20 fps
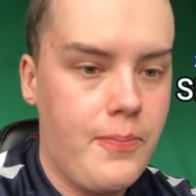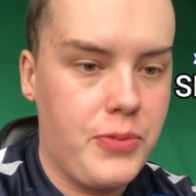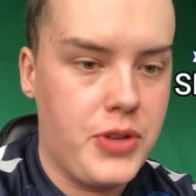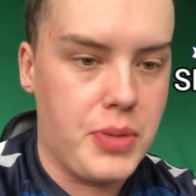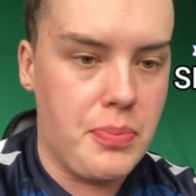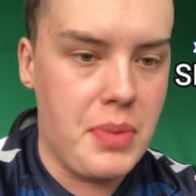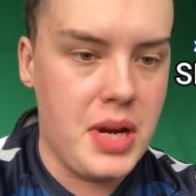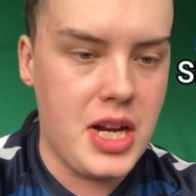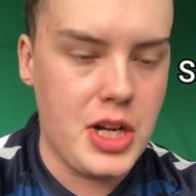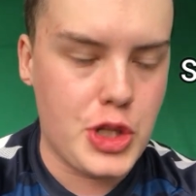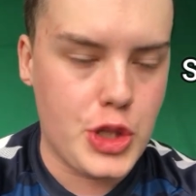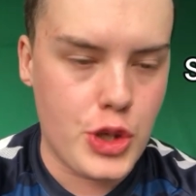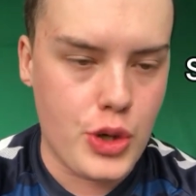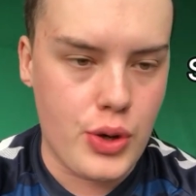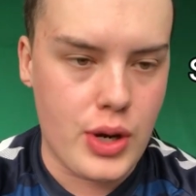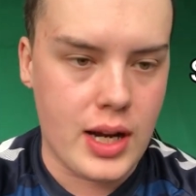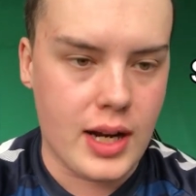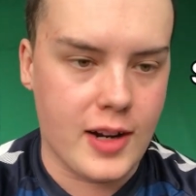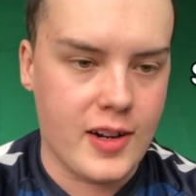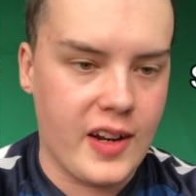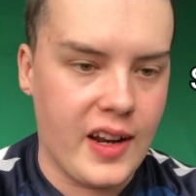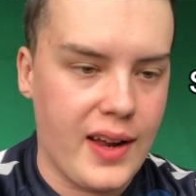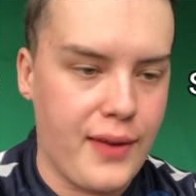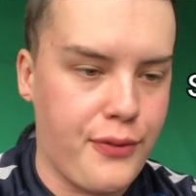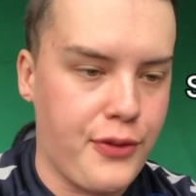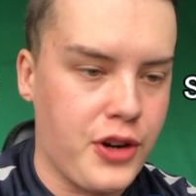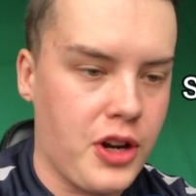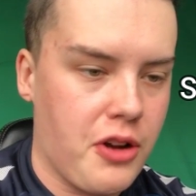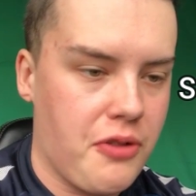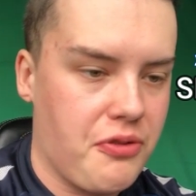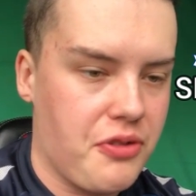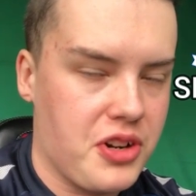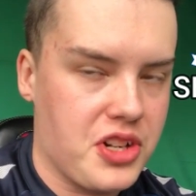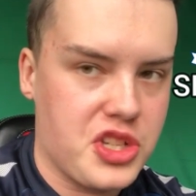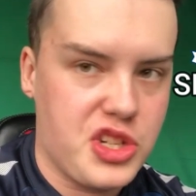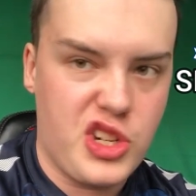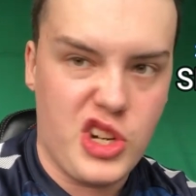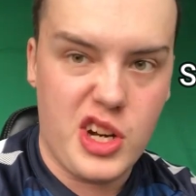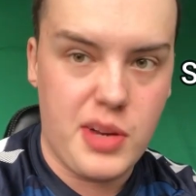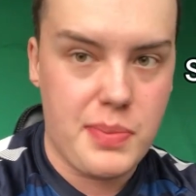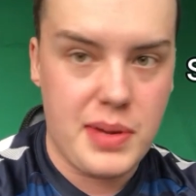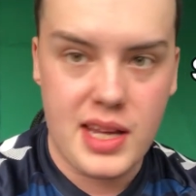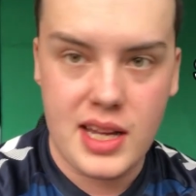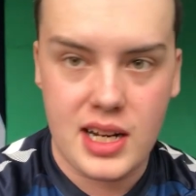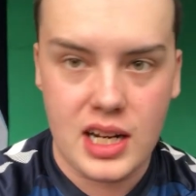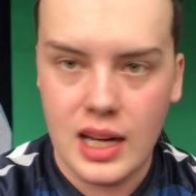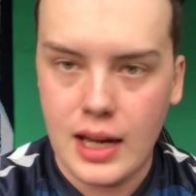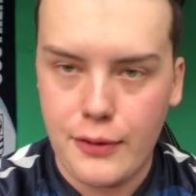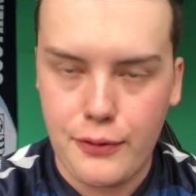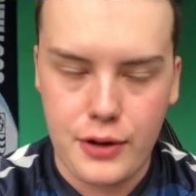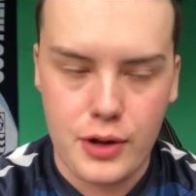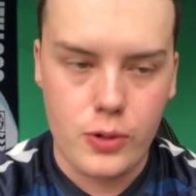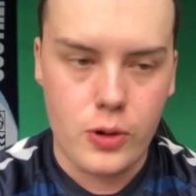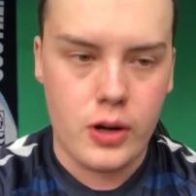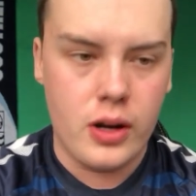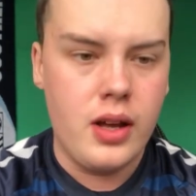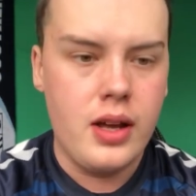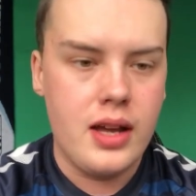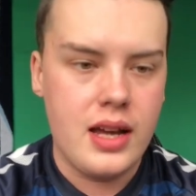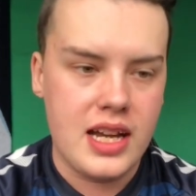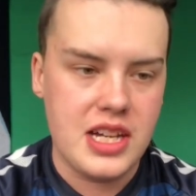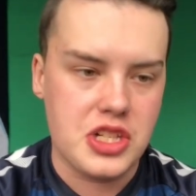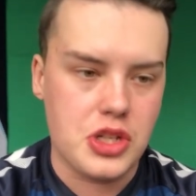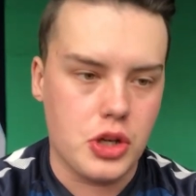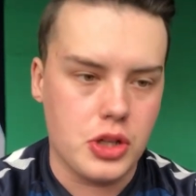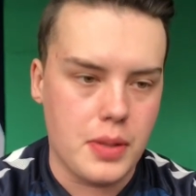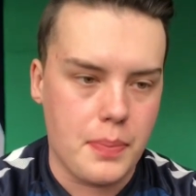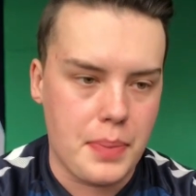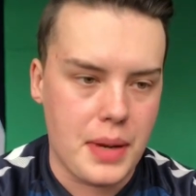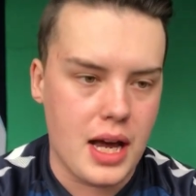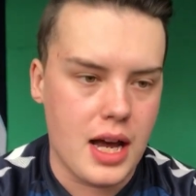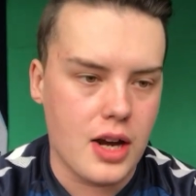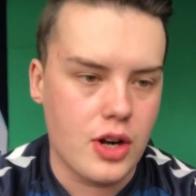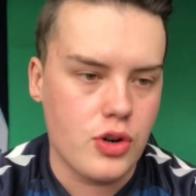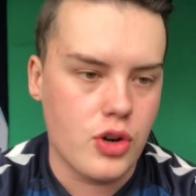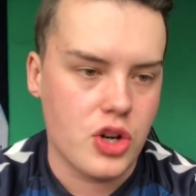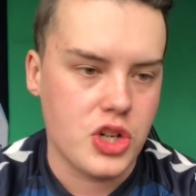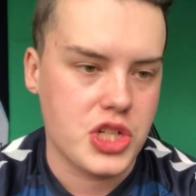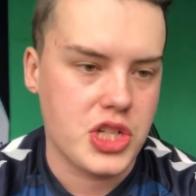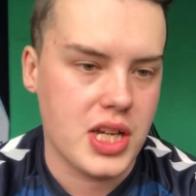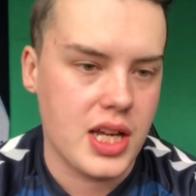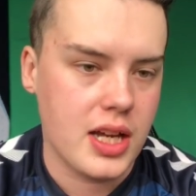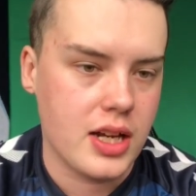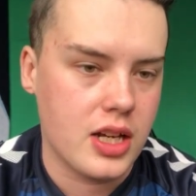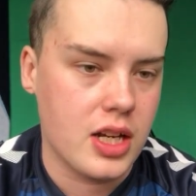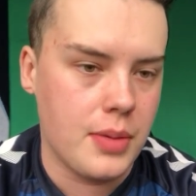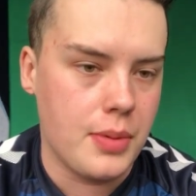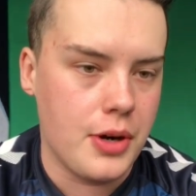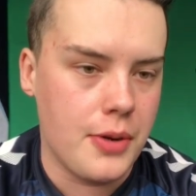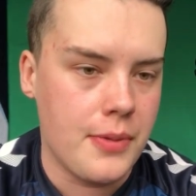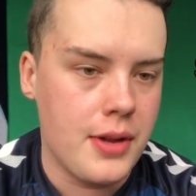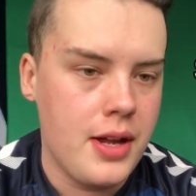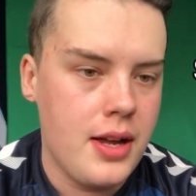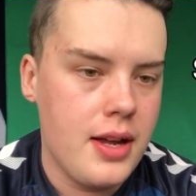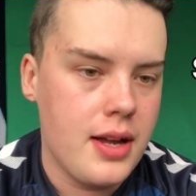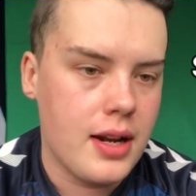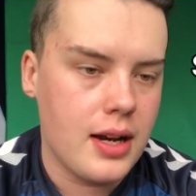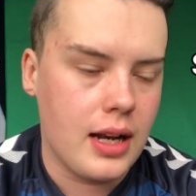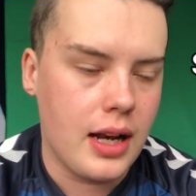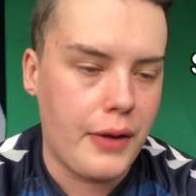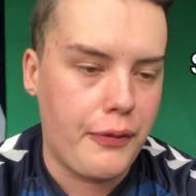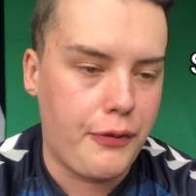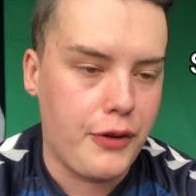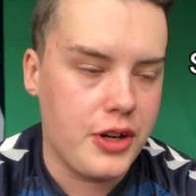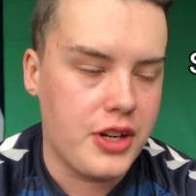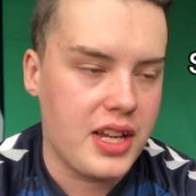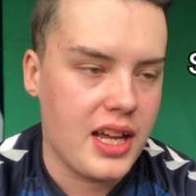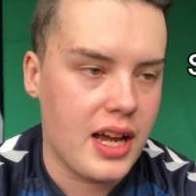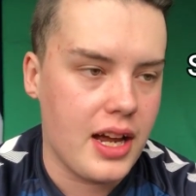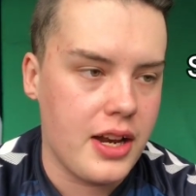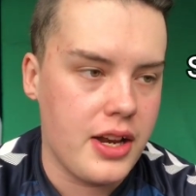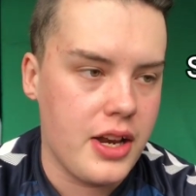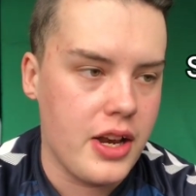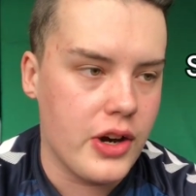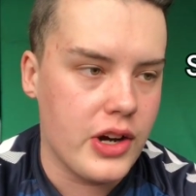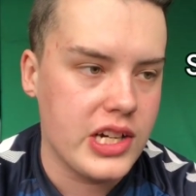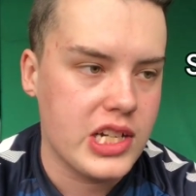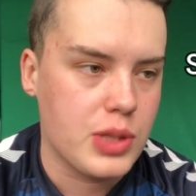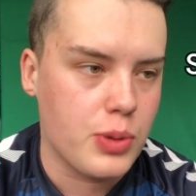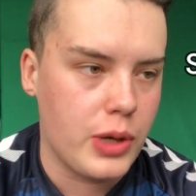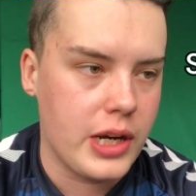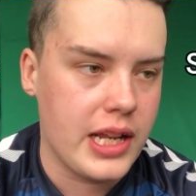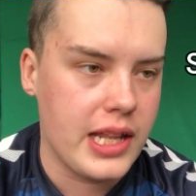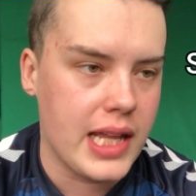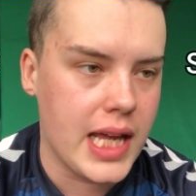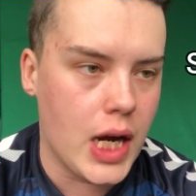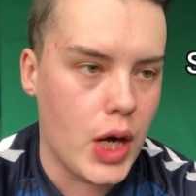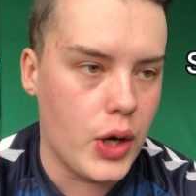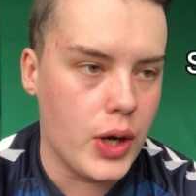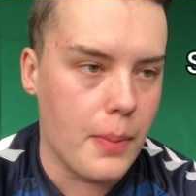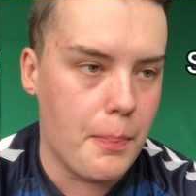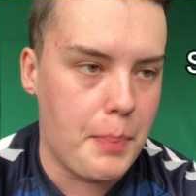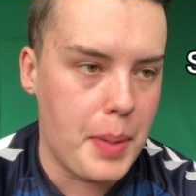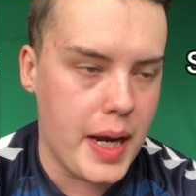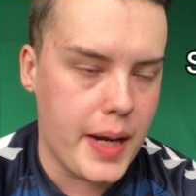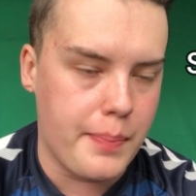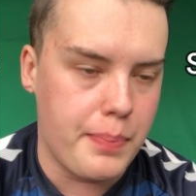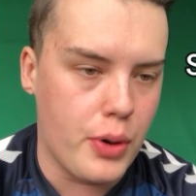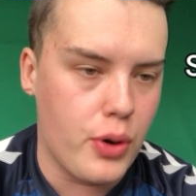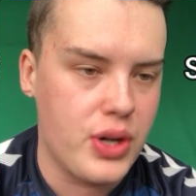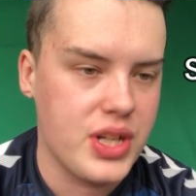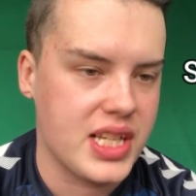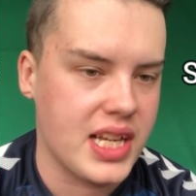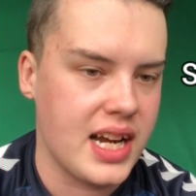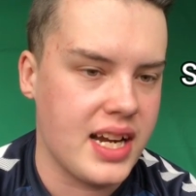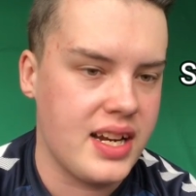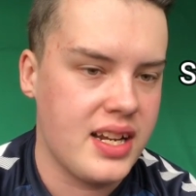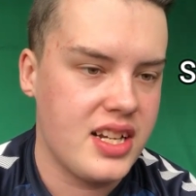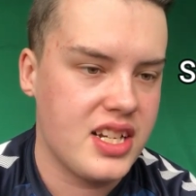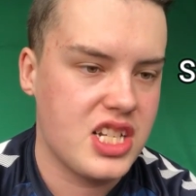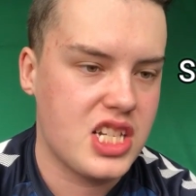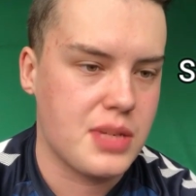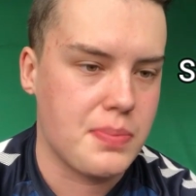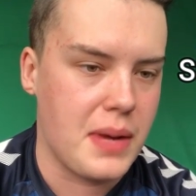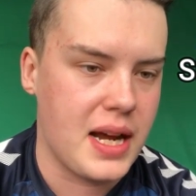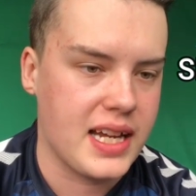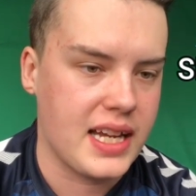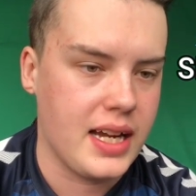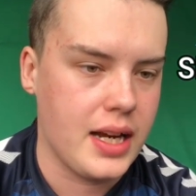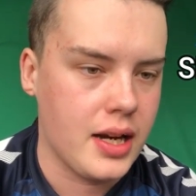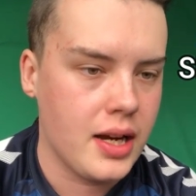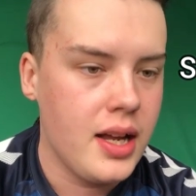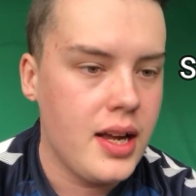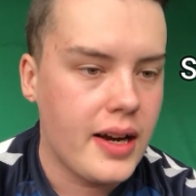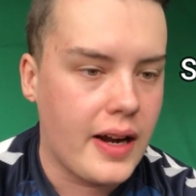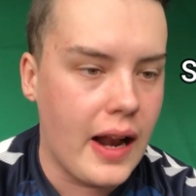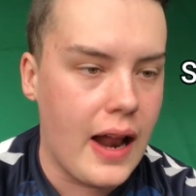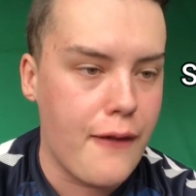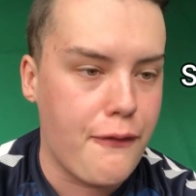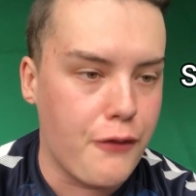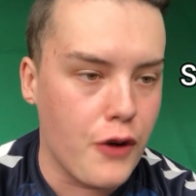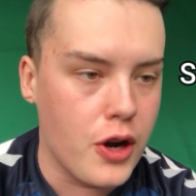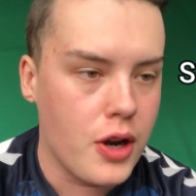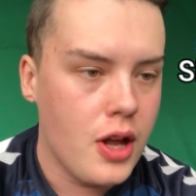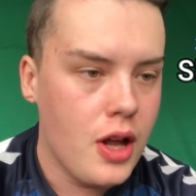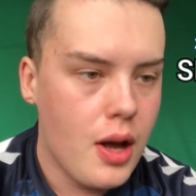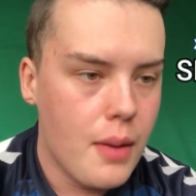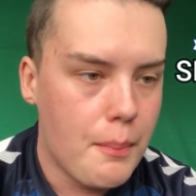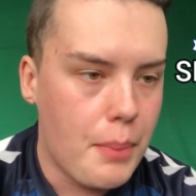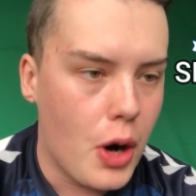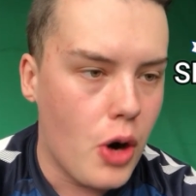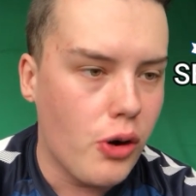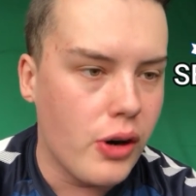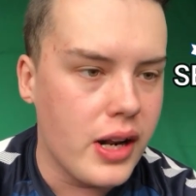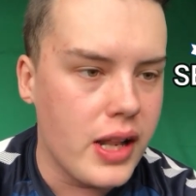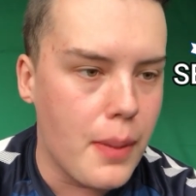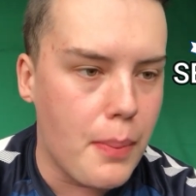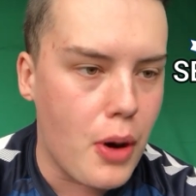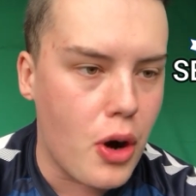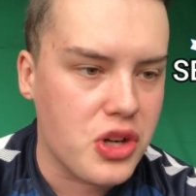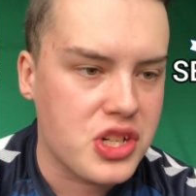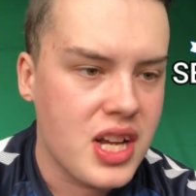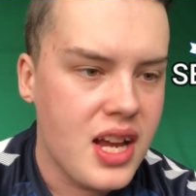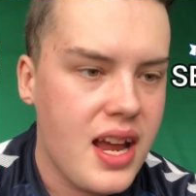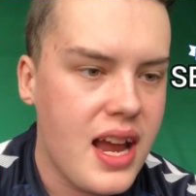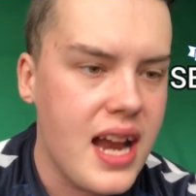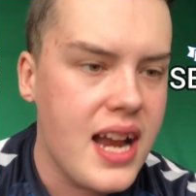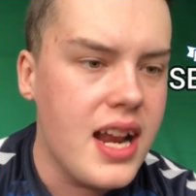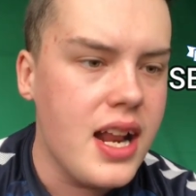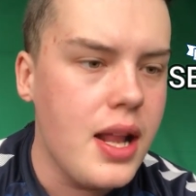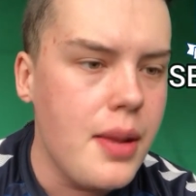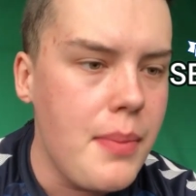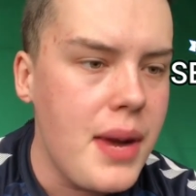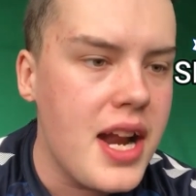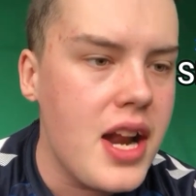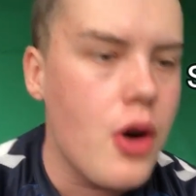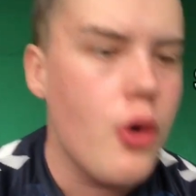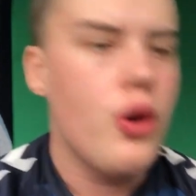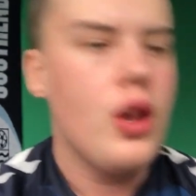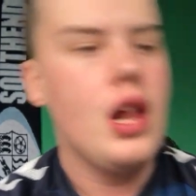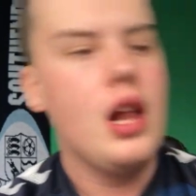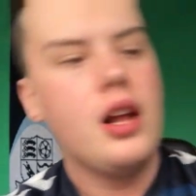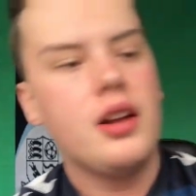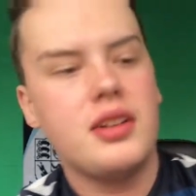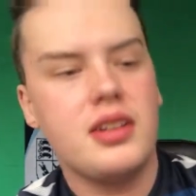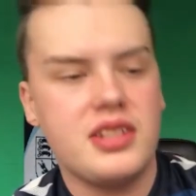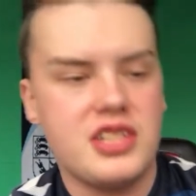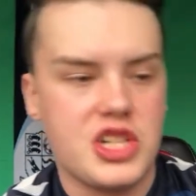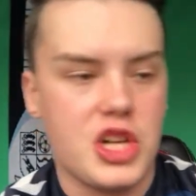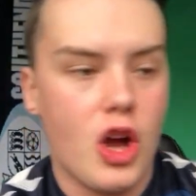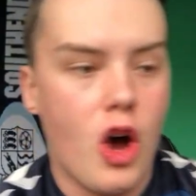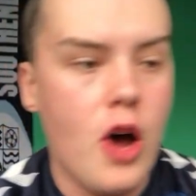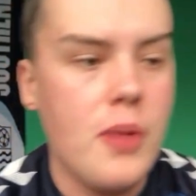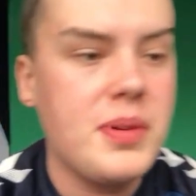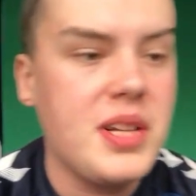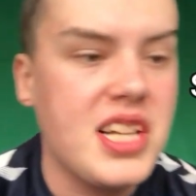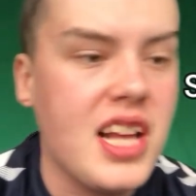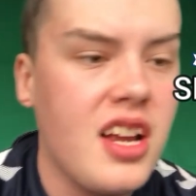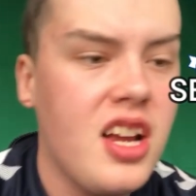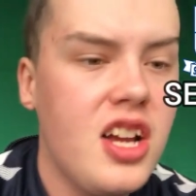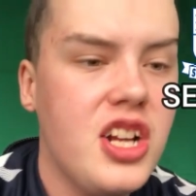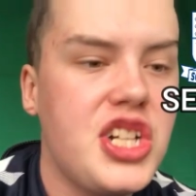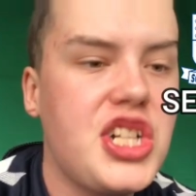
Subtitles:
Dimitri and Clifford over it. It's got to be a Cliffy one. He's got the better cross here. Come on. Clifford, get a nice one in there on a big boy's head. Smack it. Clifford, ball in the box. Into the middle. Hops to the...